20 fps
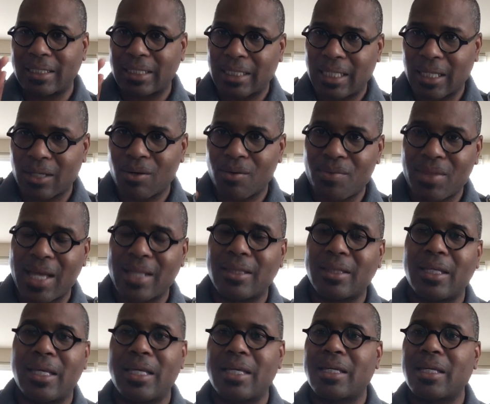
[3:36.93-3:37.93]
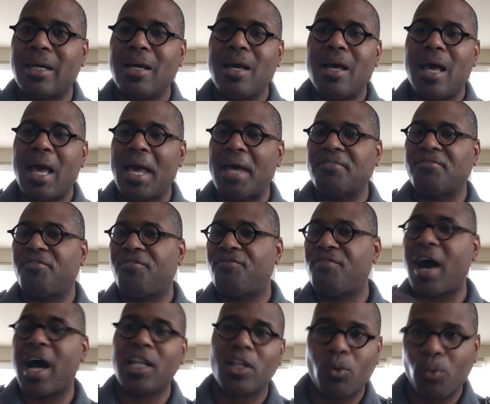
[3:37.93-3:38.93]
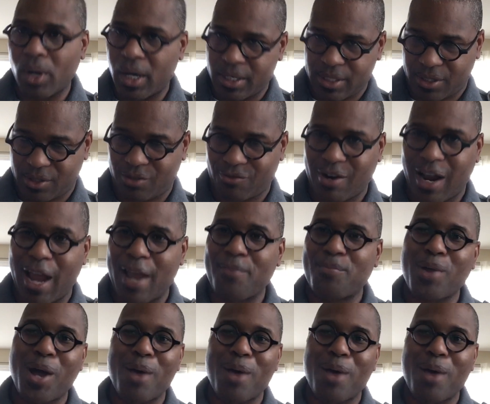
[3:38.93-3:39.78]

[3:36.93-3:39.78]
click on that link and follow us, right?